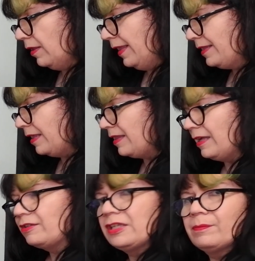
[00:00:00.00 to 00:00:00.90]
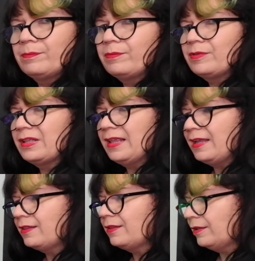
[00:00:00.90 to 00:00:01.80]
select doesn't actually
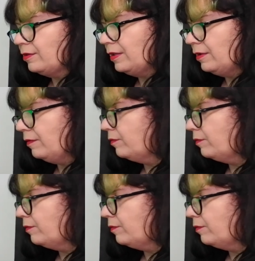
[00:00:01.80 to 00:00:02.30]
select this thing,